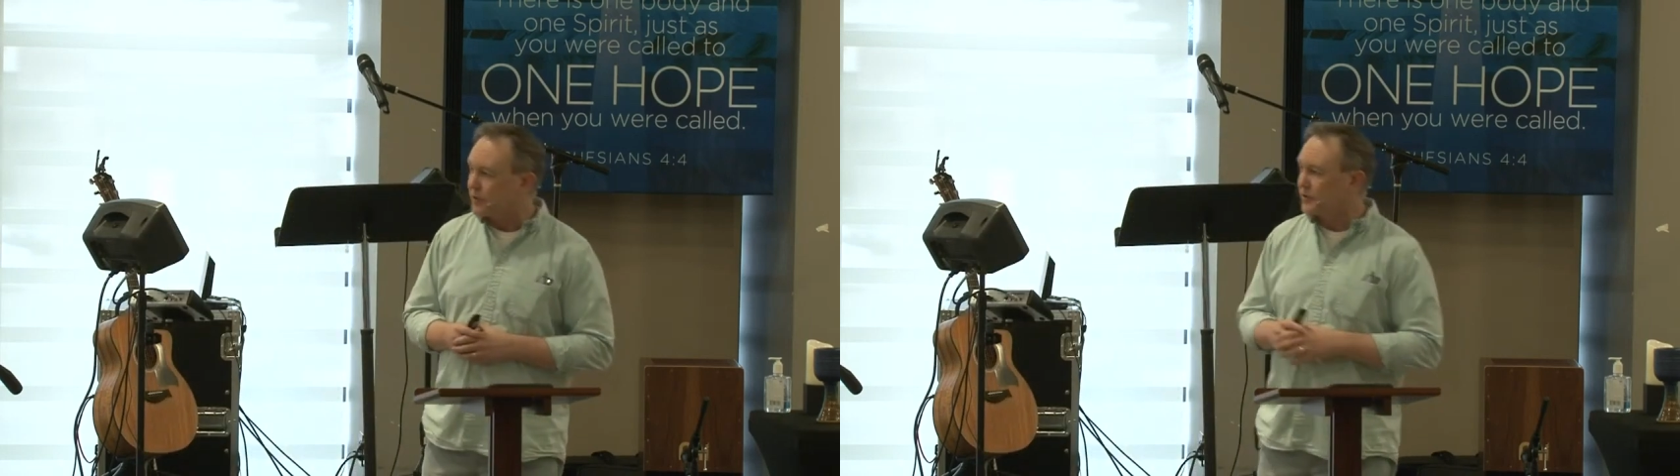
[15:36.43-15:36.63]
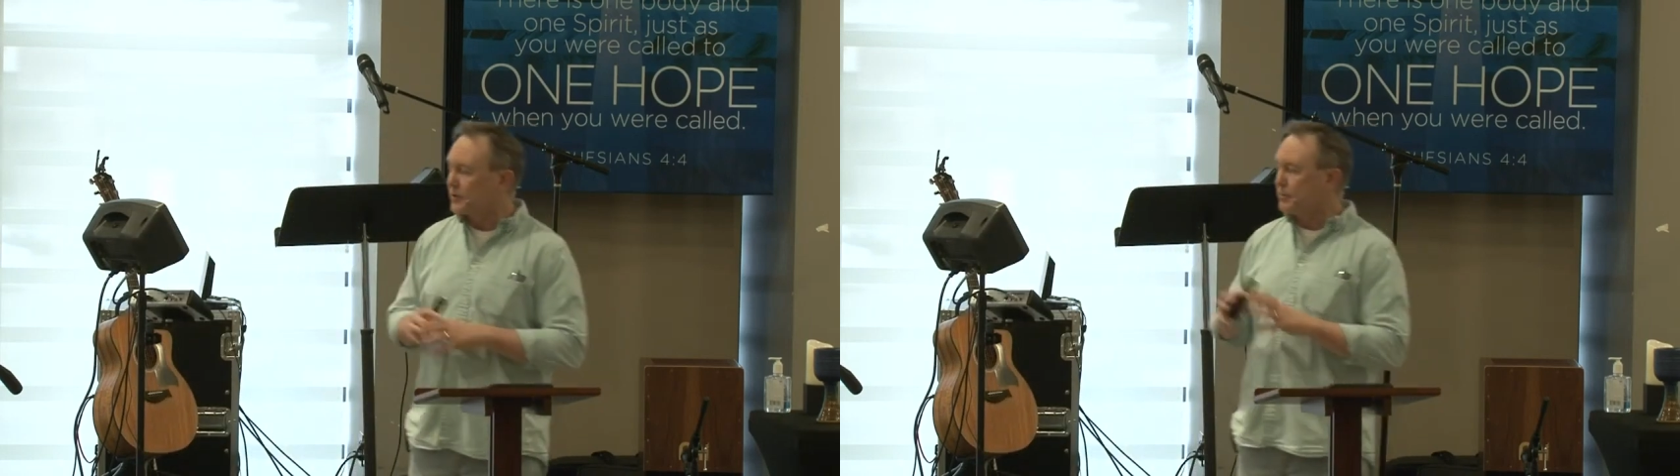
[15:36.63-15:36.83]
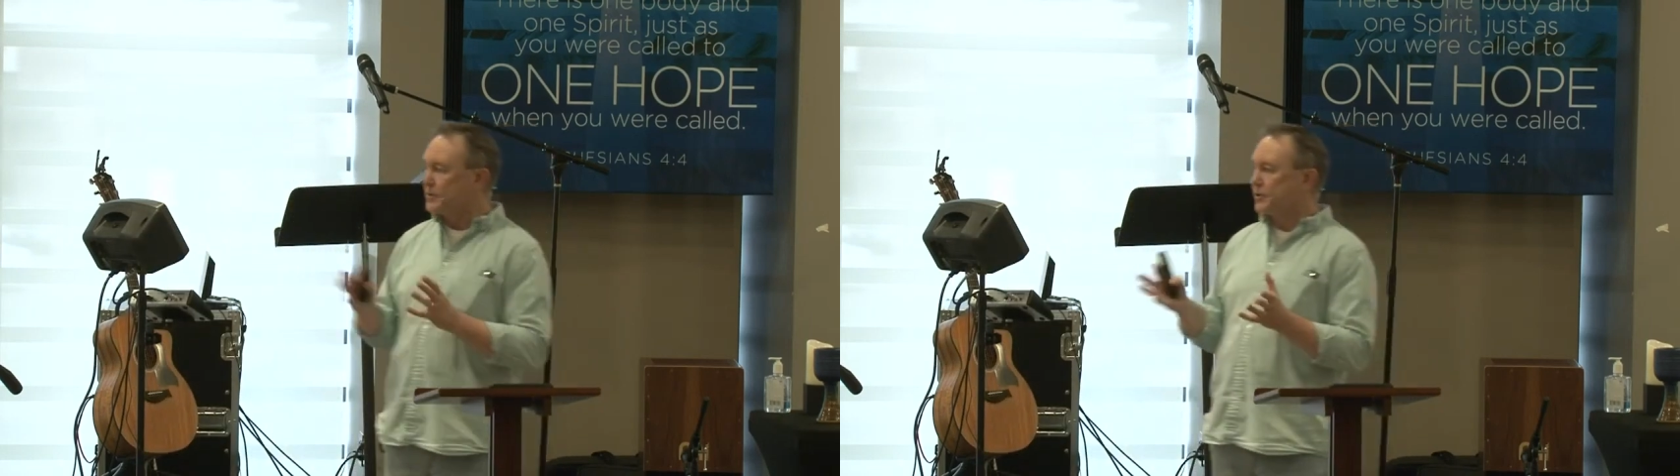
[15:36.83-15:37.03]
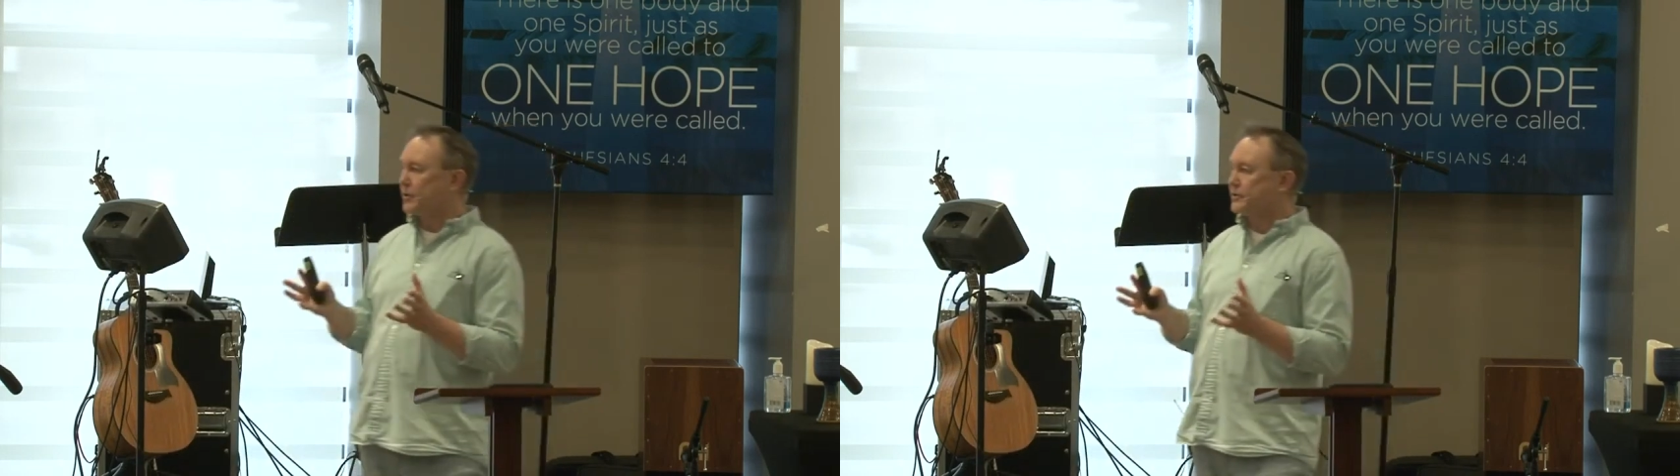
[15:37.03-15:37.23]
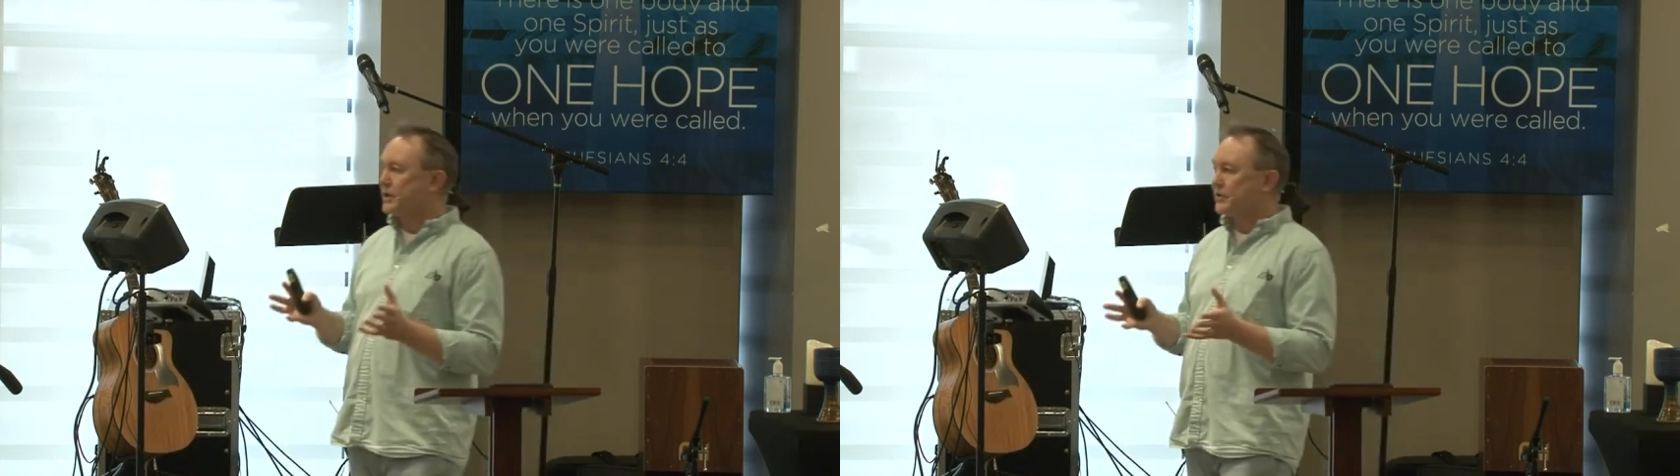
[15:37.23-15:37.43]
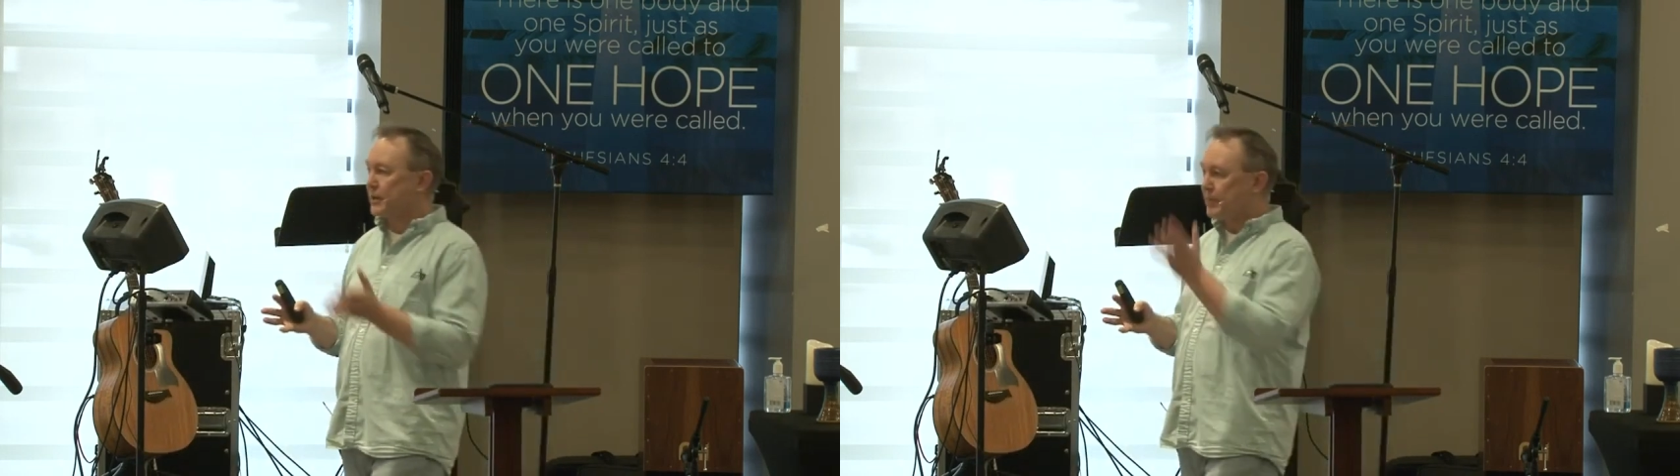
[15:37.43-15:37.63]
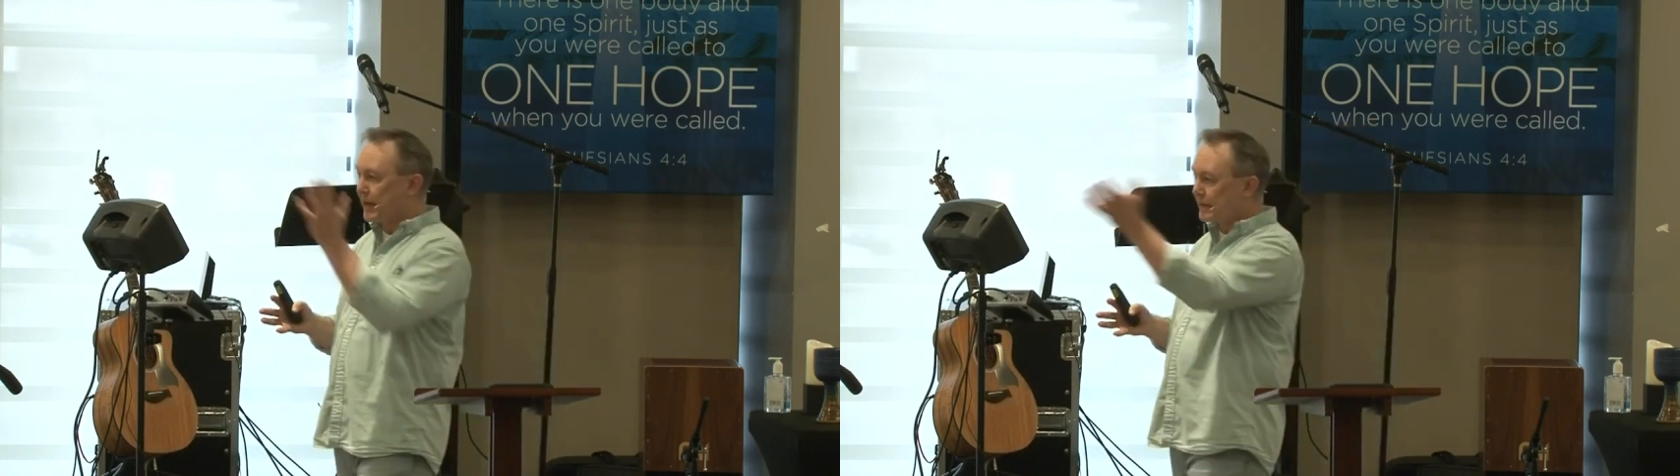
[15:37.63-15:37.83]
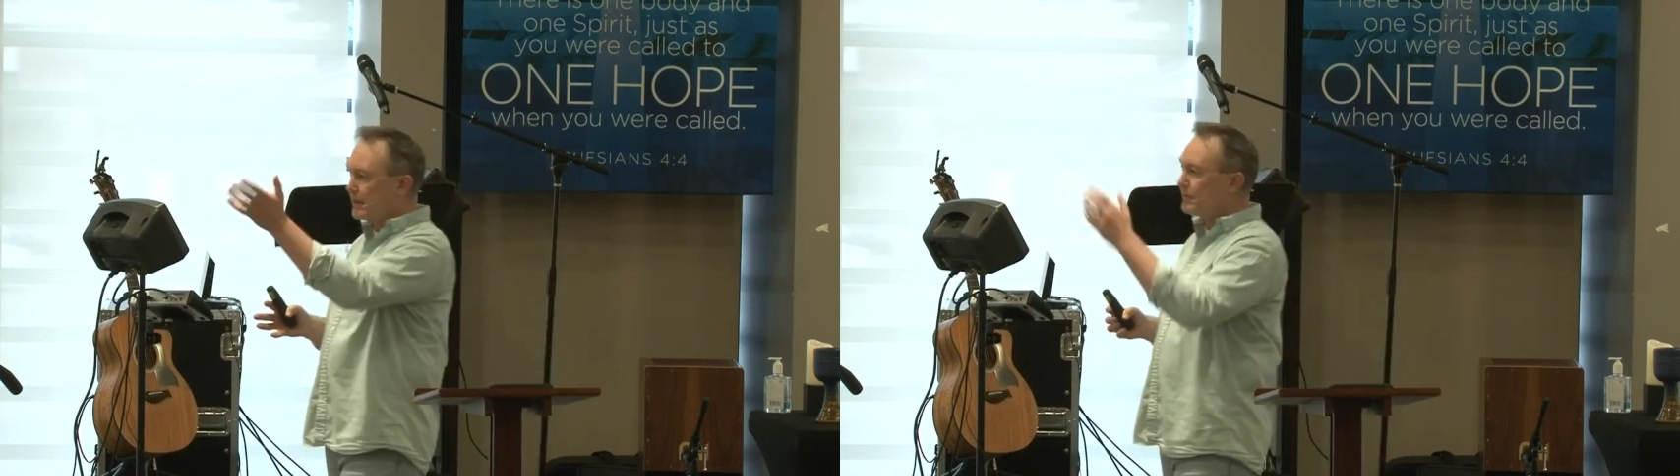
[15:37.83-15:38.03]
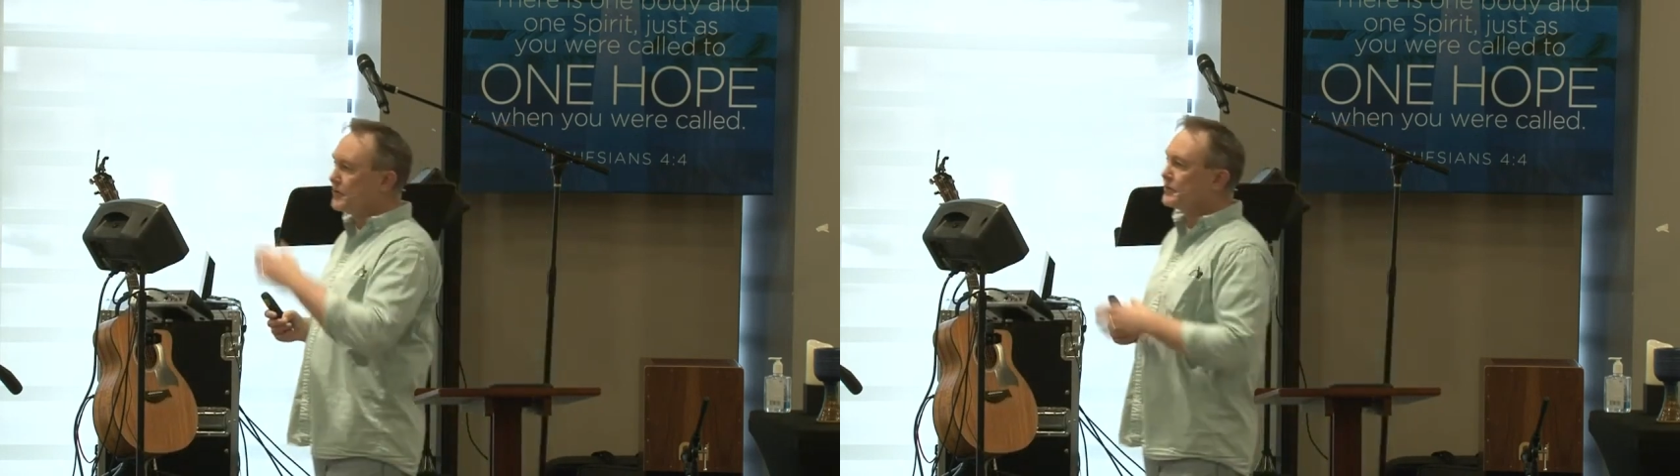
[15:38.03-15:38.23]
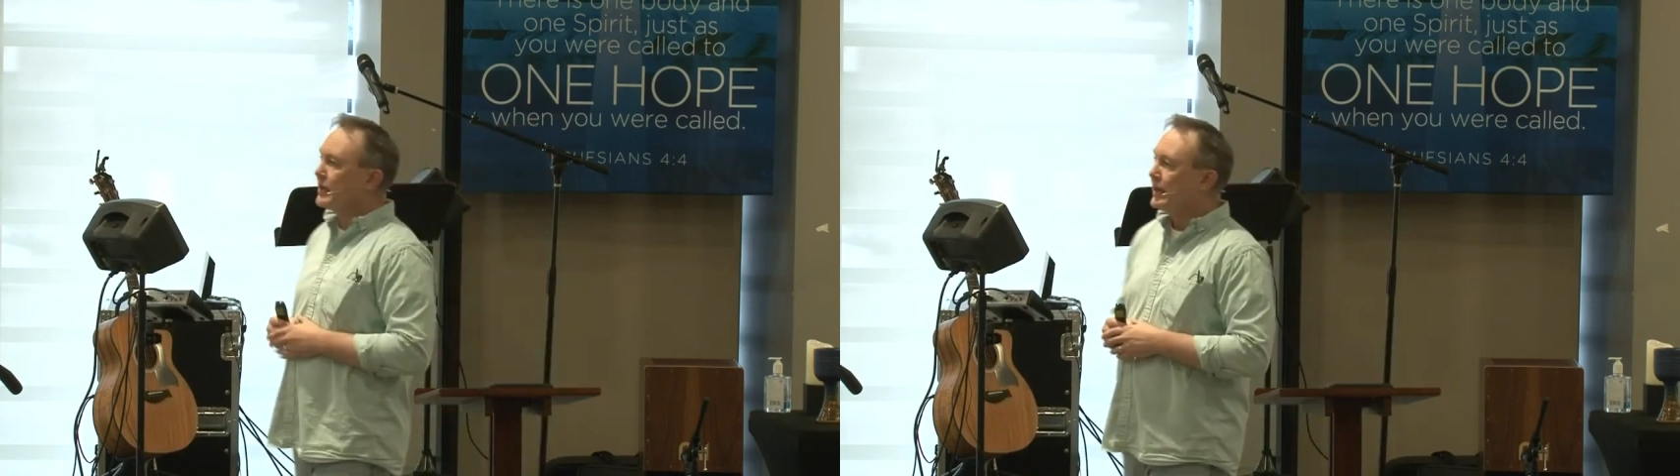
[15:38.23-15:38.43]
which is a mission organization that Pat
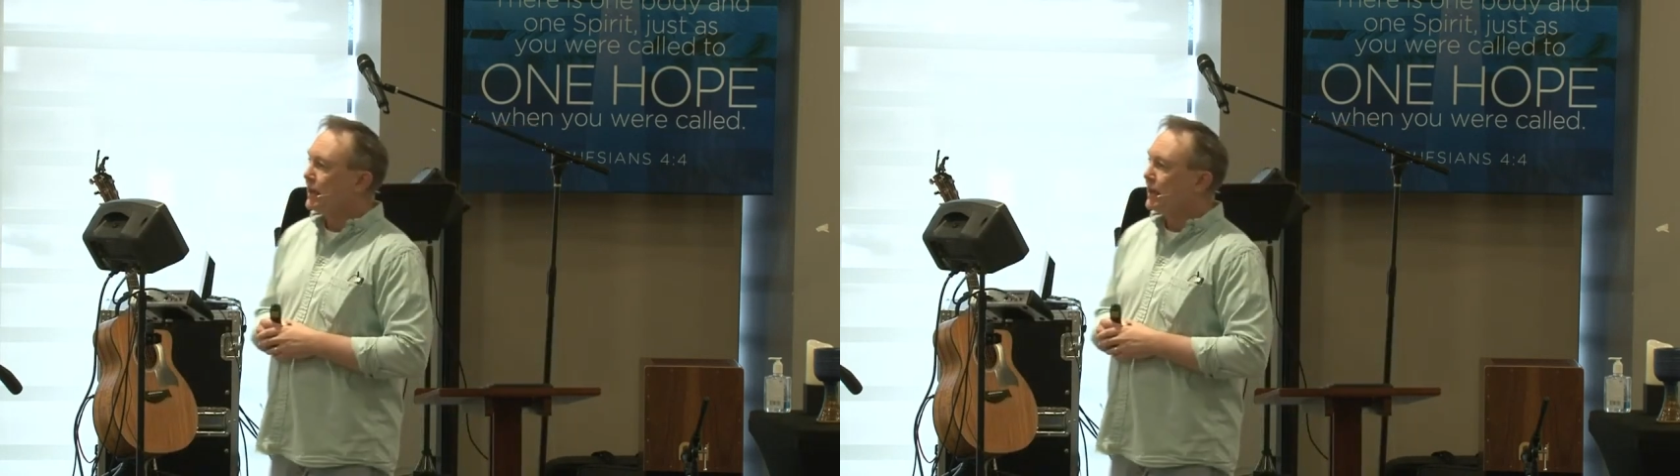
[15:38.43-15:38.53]
Lovis